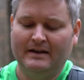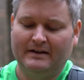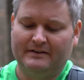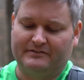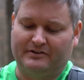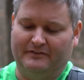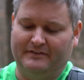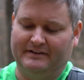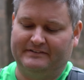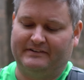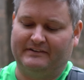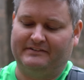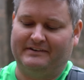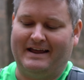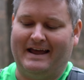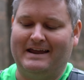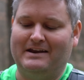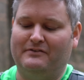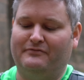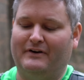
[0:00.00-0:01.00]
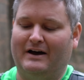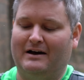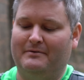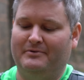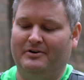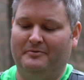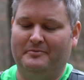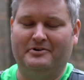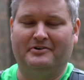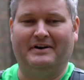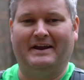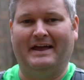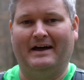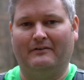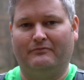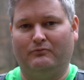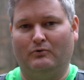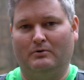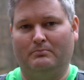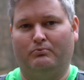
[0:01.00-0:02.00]
So this is an 85 millimeter
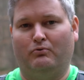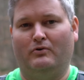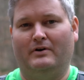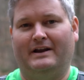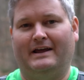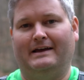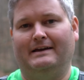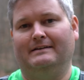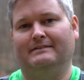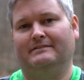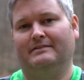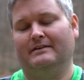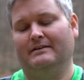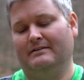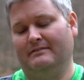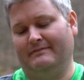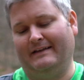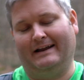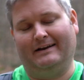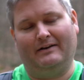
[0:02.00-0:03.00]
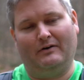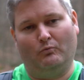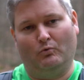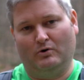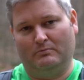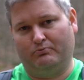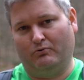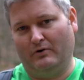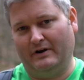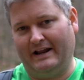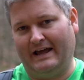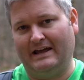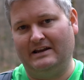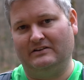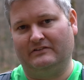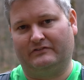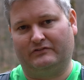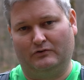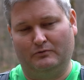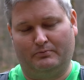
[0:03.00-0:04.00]
f 1.8. That 1.8
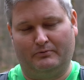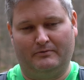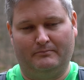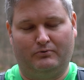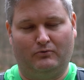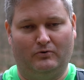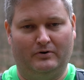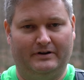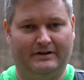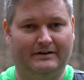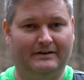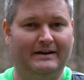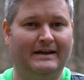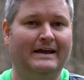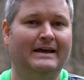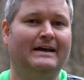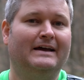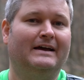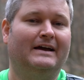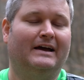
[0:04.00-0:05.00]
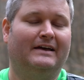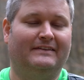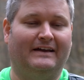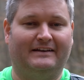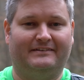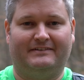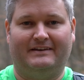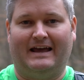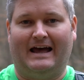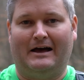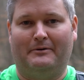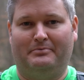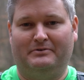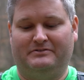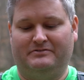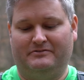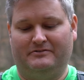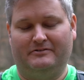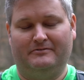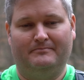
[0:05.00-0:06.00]
is super important. That's the
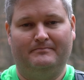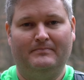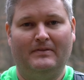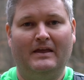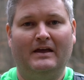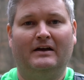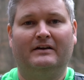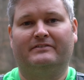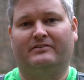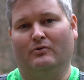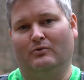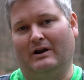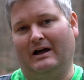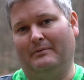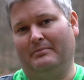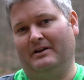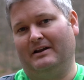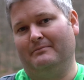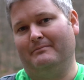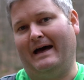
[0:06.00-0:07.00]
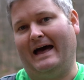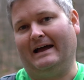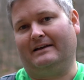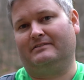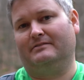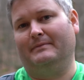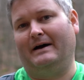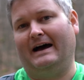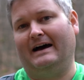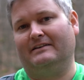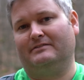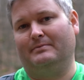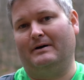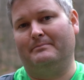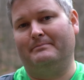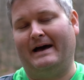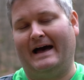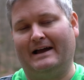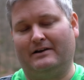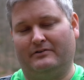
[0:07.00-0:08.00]
aperture. So when I'm going to maximize my
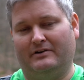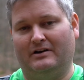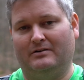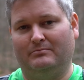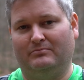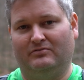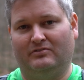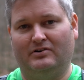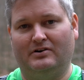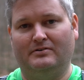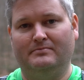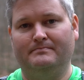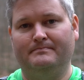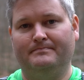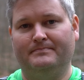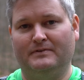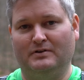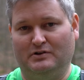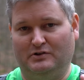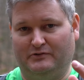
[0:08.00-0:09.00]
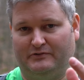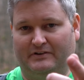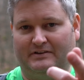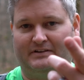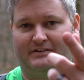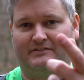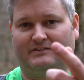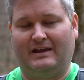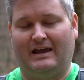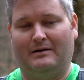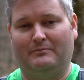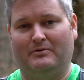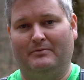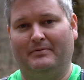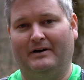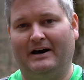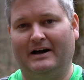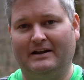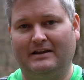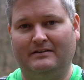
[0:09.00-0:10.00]
background bar using this camera
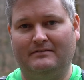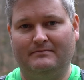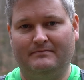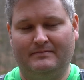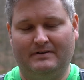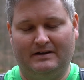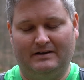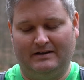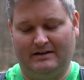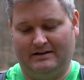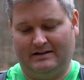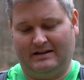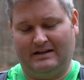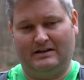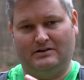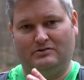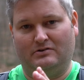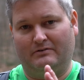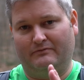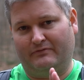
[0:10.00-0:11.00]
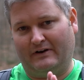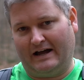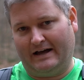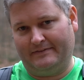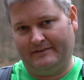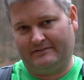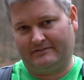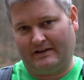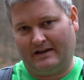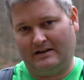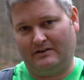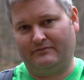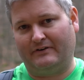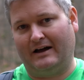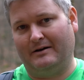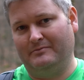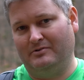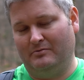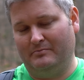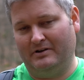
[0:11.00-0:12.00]
body, and, and again you can find this
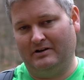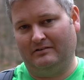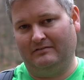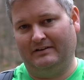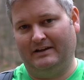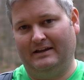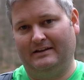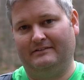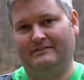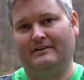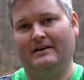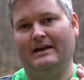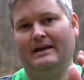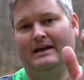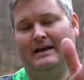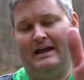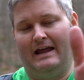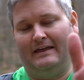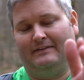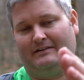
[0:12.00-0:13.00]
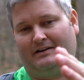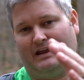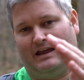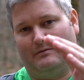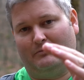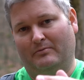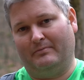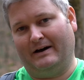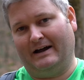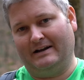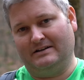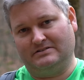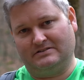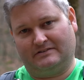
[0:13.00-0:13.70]
85 millimeter lens and the camera body.